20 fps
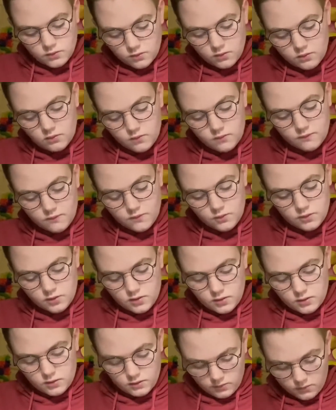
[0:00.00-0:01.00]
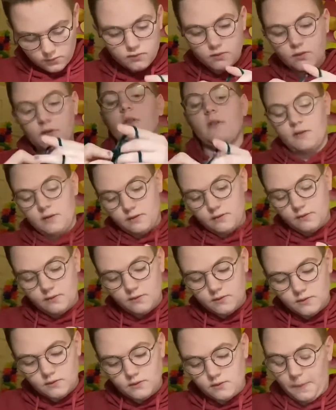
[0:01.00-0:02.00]
How many feet do you think dinosaurs
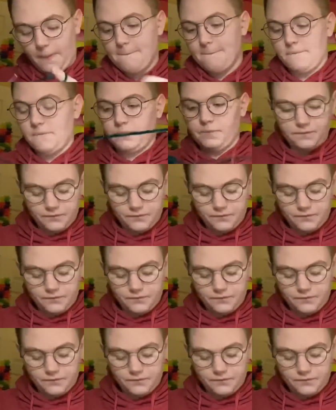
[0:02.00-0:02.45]
had? The